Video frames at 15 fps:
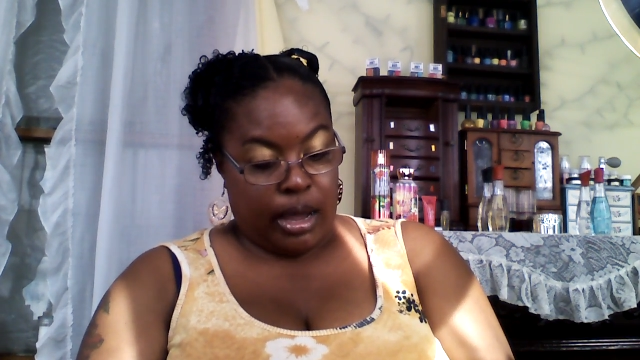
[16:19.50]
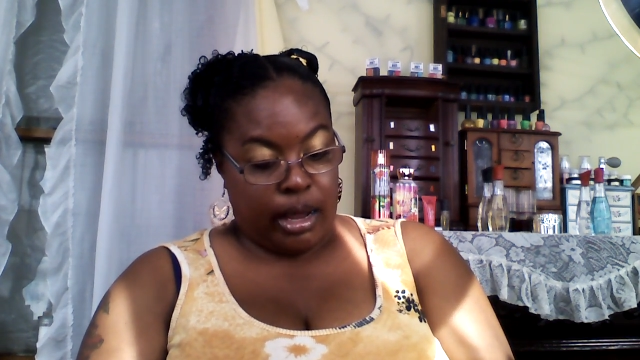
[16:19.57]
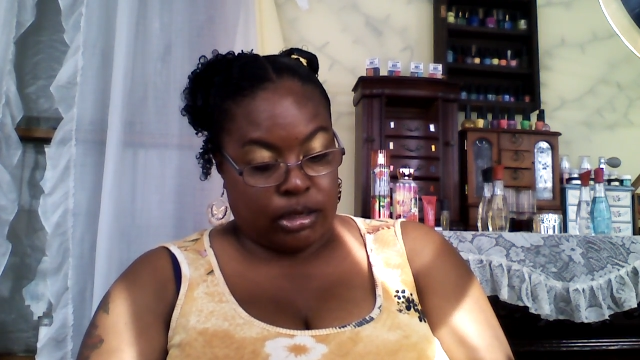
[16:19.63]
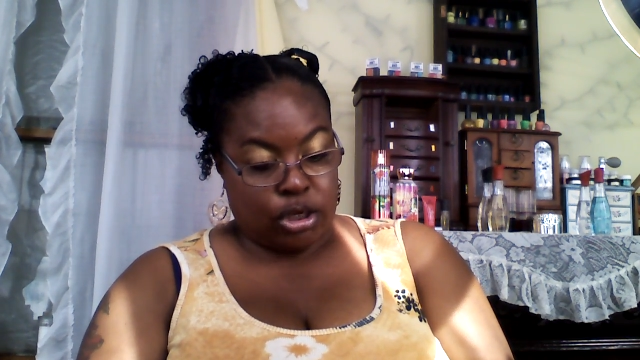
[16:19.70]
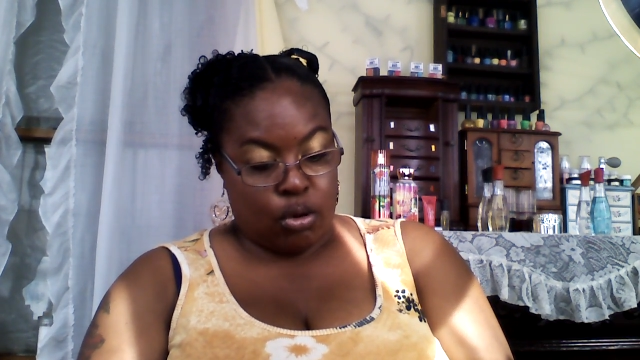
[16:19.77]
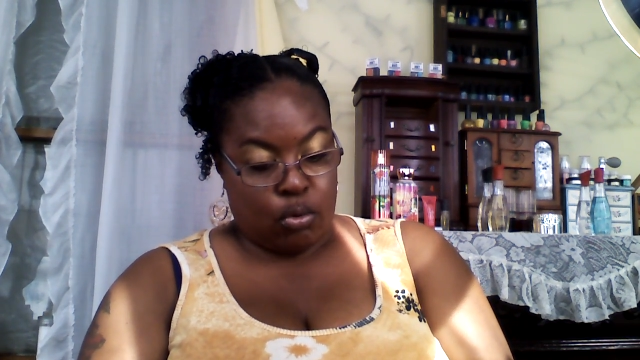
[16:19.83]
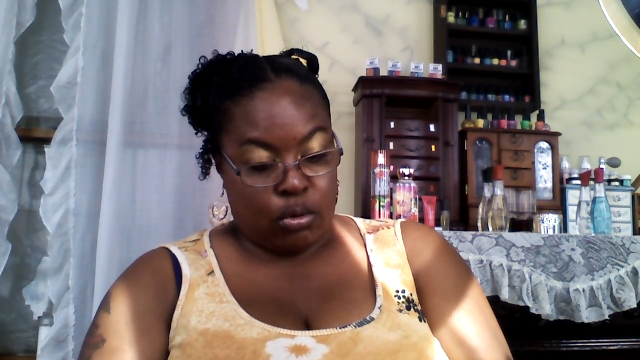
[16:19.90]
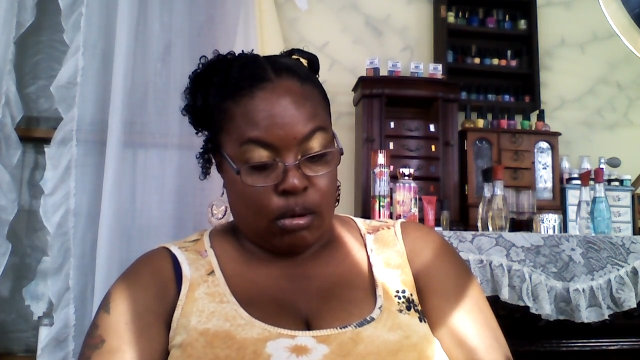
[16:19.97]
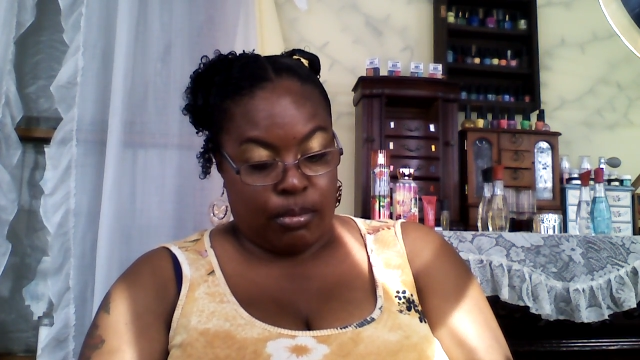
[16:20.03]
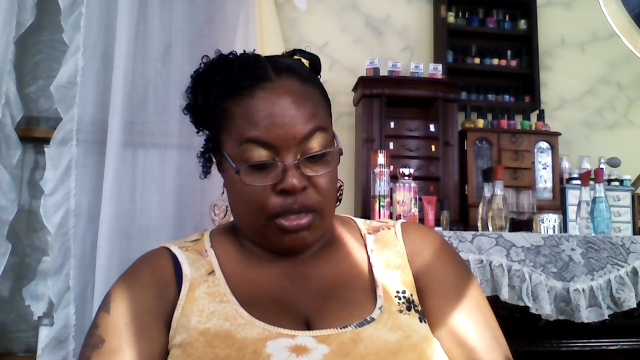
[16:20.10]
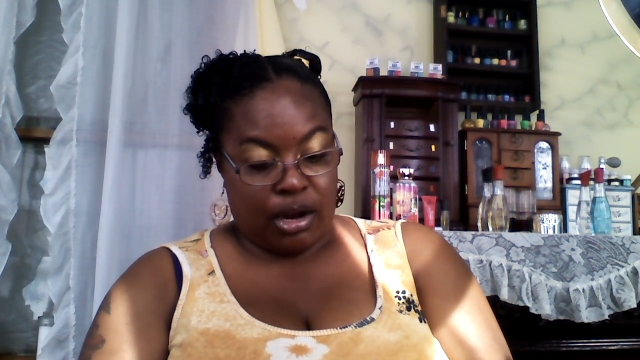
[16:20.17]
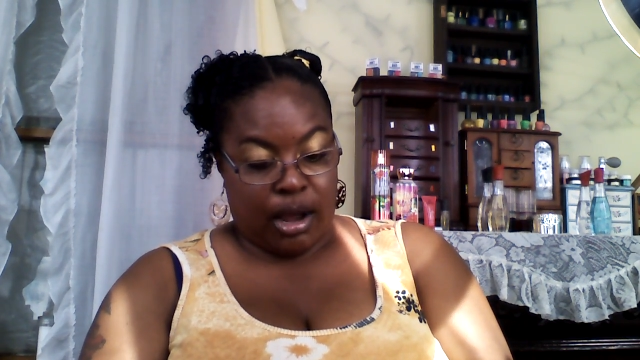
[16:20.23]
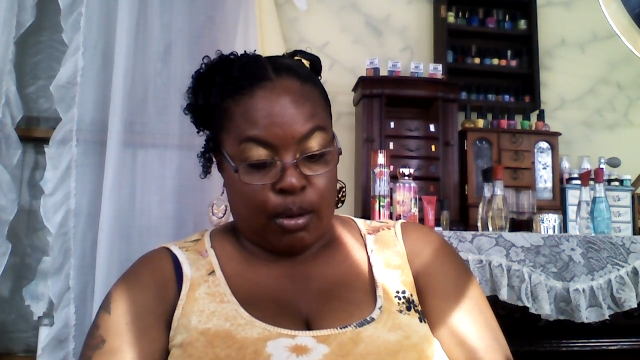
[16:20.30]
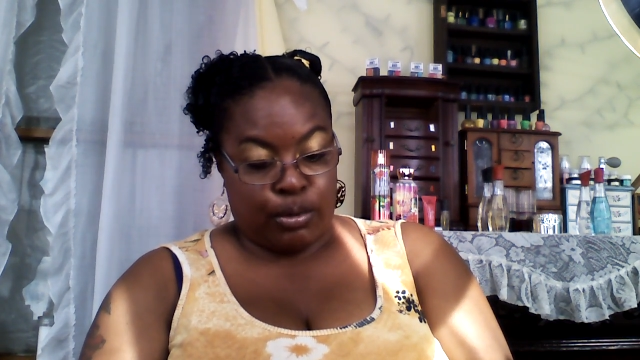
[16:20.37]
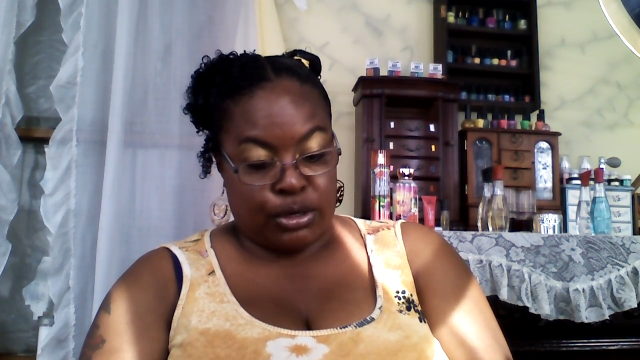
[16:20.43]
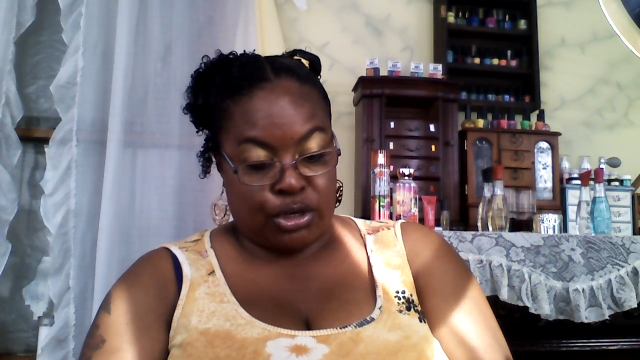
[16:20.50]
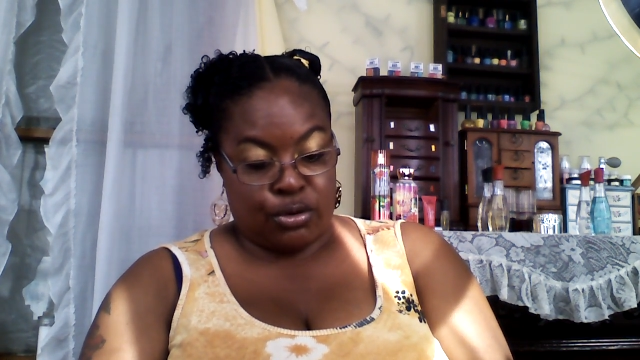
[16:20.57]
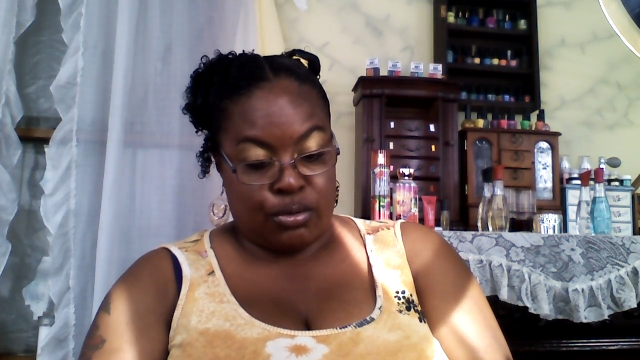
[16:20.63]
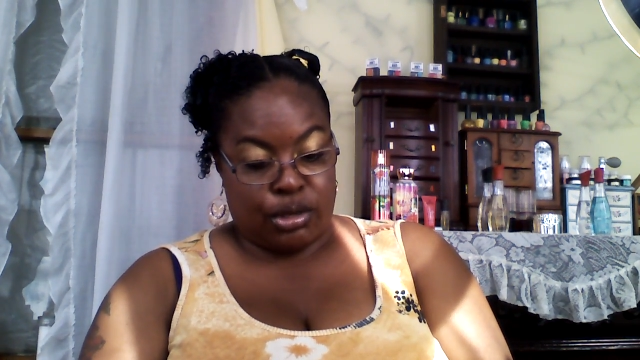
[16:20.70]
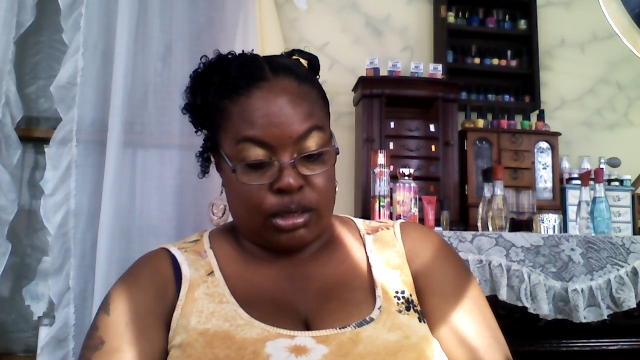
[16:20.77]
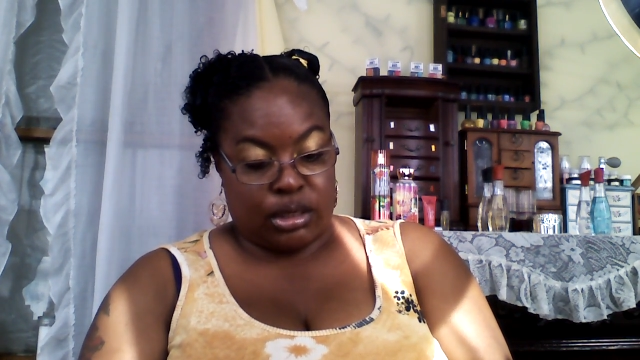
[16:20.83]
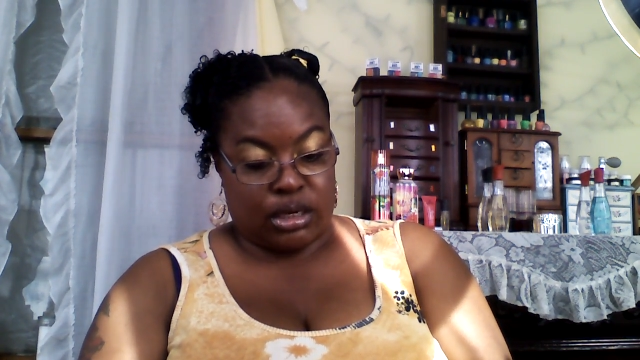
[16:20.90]
I told him that I would
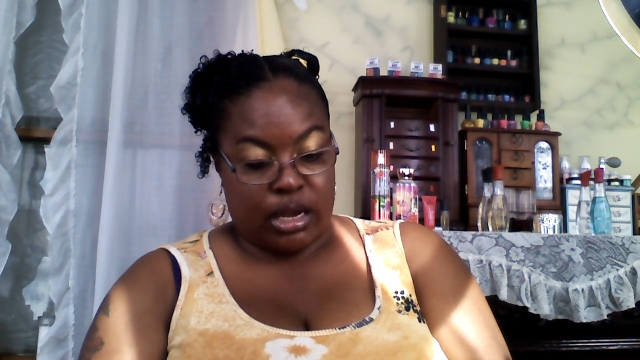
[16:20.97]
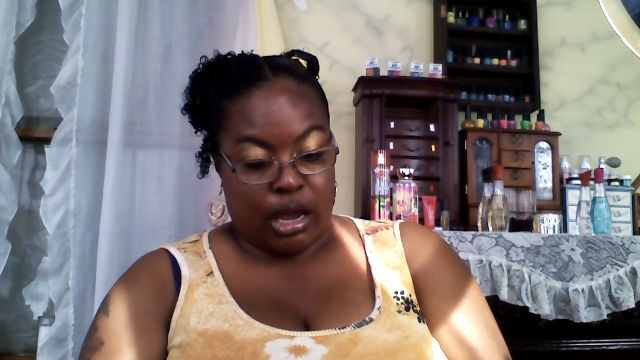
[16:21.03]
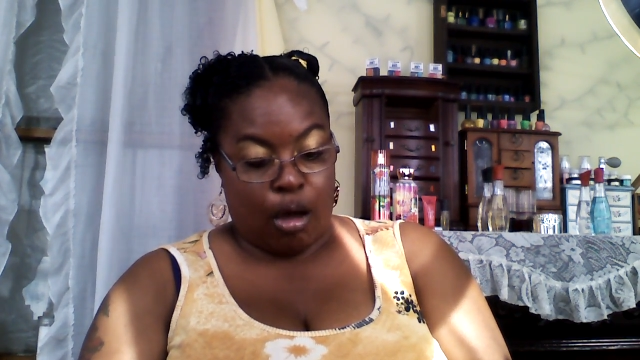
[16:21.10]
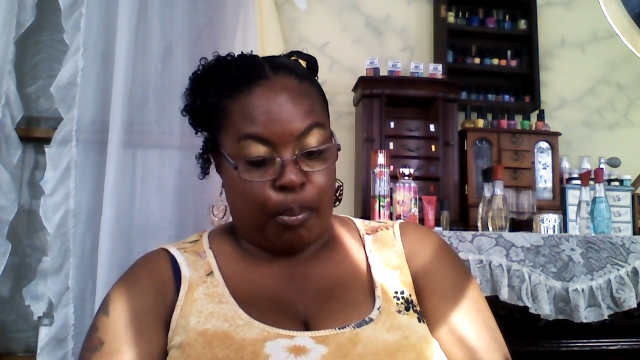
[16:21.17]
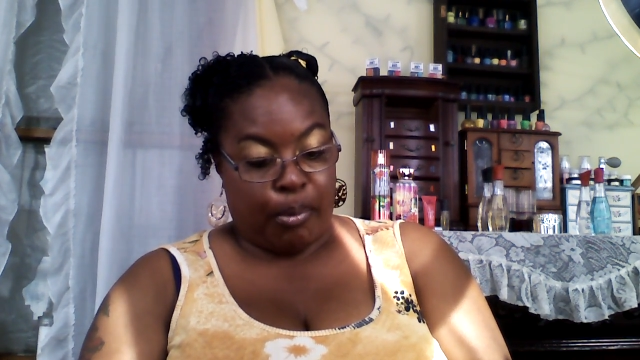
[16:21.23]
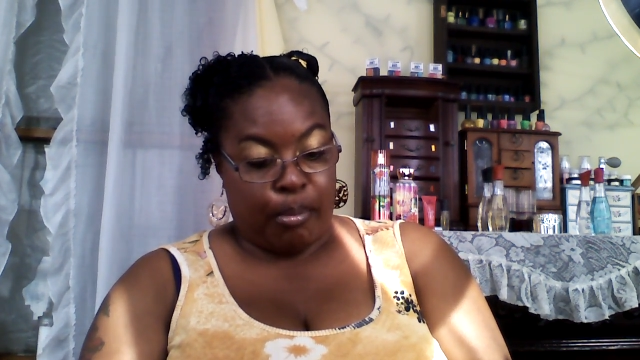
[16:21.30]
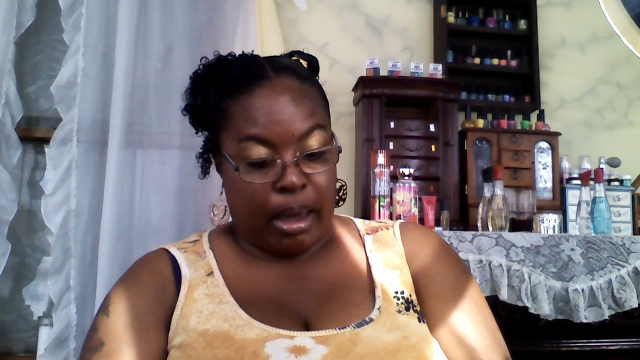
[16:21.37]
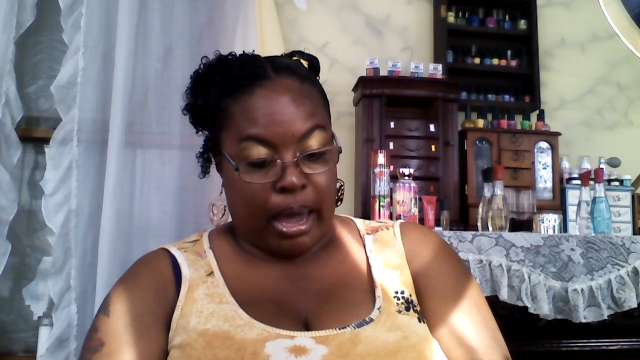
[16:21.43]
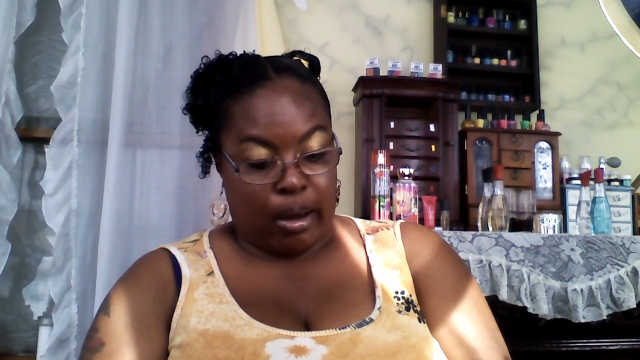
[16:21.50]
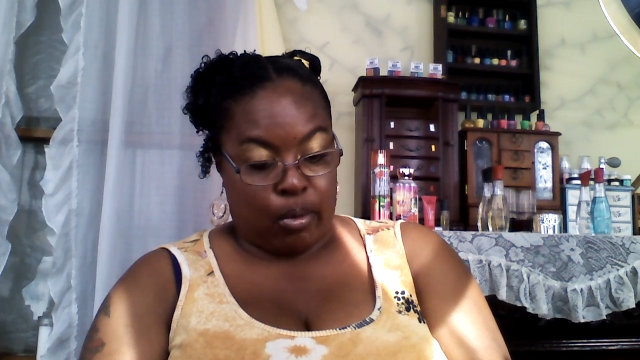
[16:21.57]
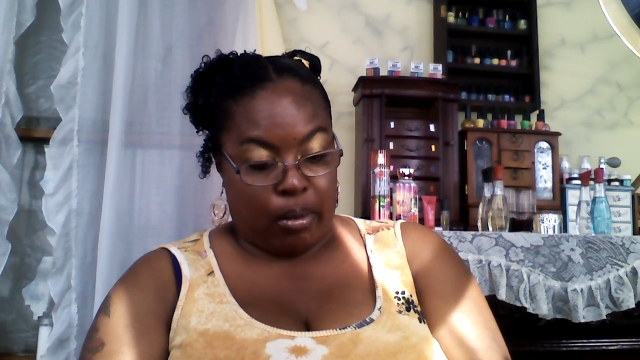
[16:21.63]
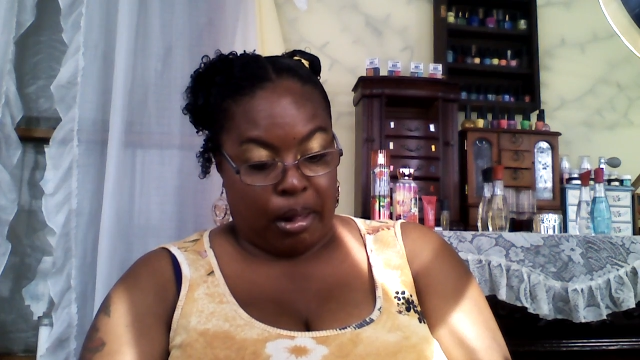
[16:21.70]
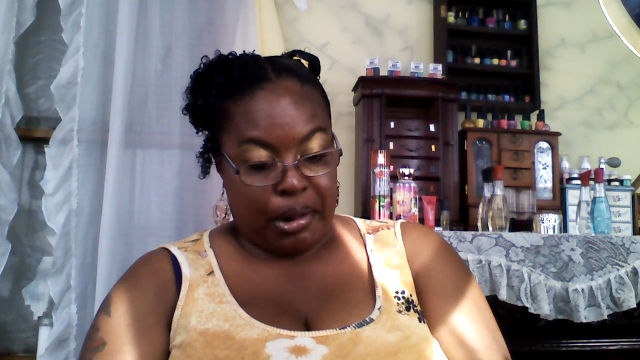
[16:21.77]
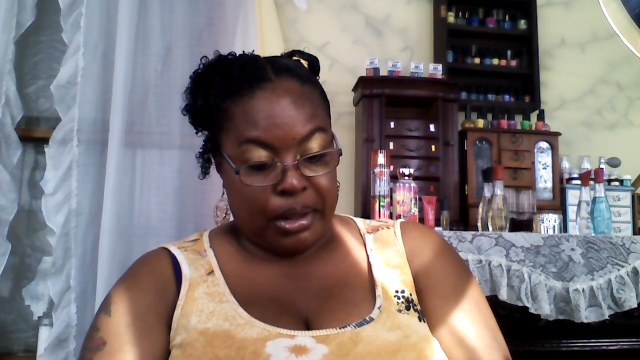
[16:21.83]
do this to help him out.